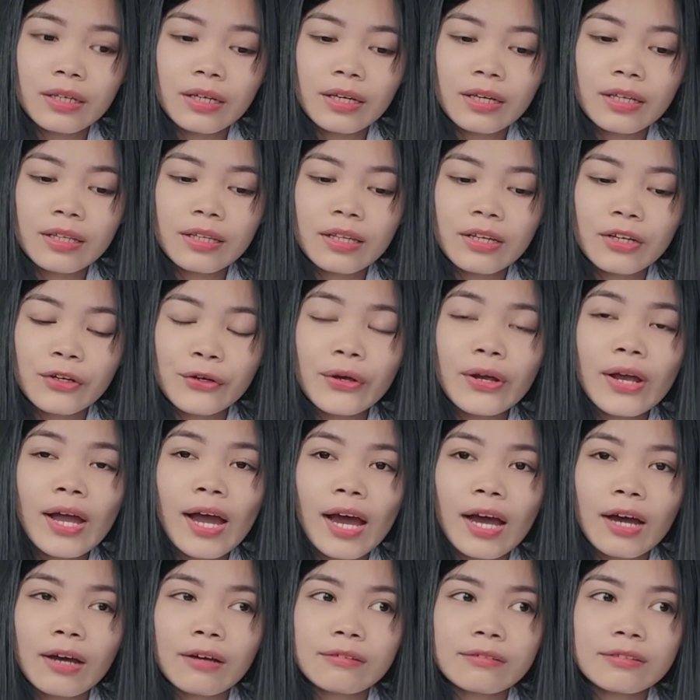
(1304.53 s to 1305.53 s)
in your
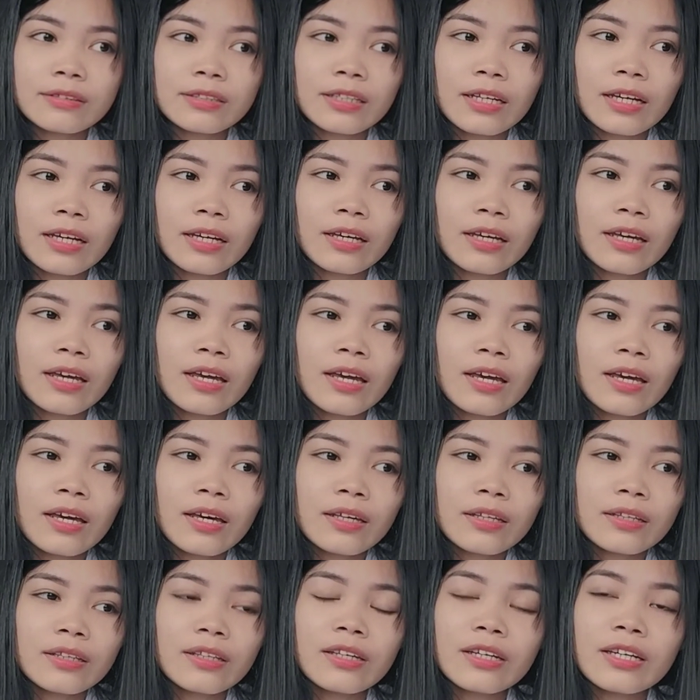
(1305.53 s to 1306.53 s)
house, like
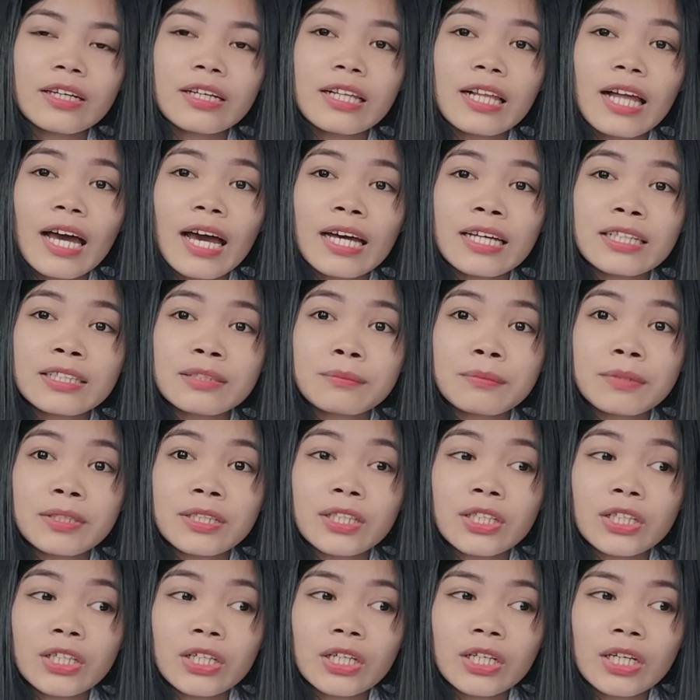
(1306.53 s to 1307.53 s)
the glass
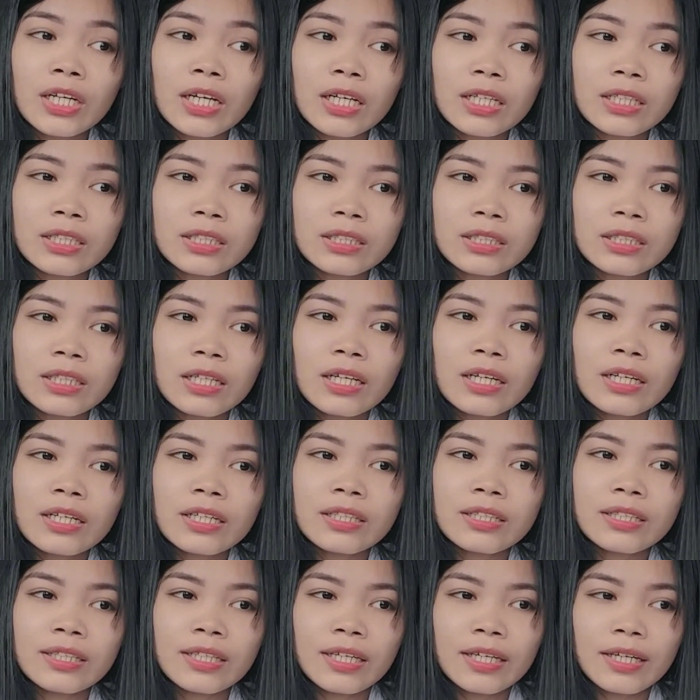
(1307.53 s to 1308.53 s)
materials,
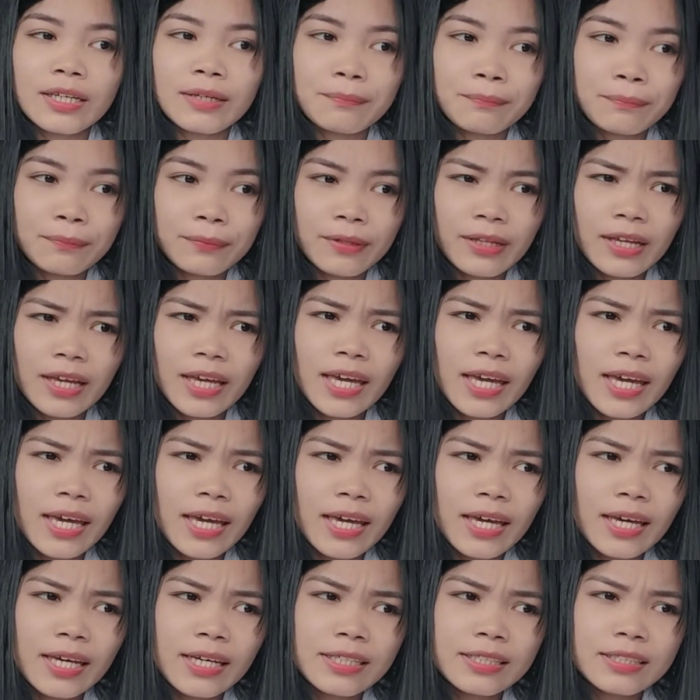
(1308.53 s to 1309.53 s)
the
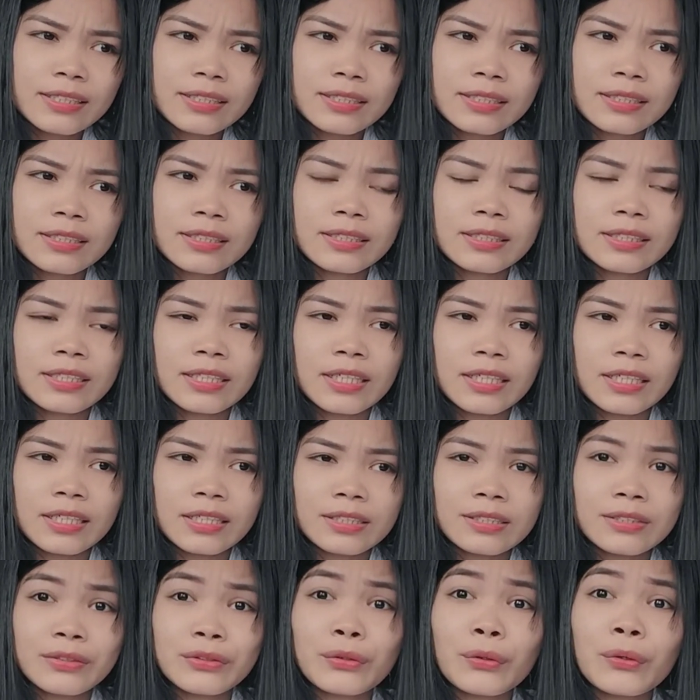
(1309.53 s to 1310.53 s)
plates,
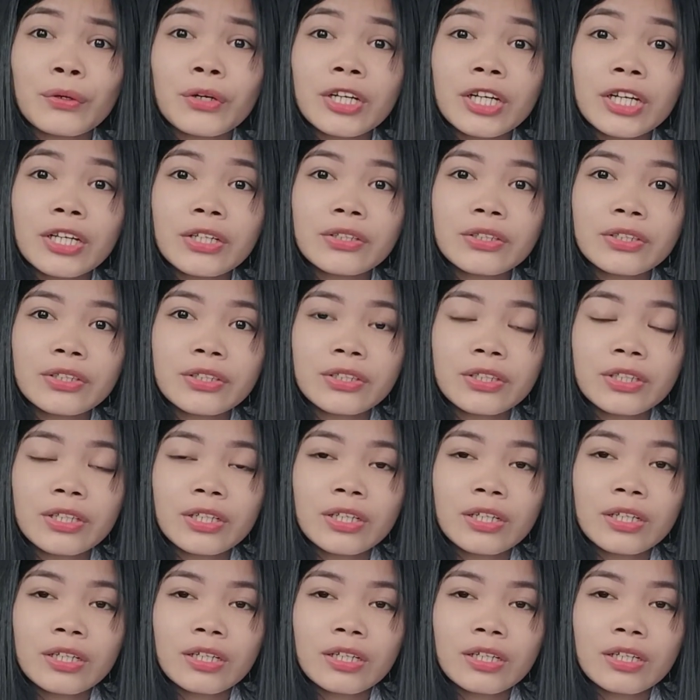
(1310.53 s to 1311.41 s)
the storage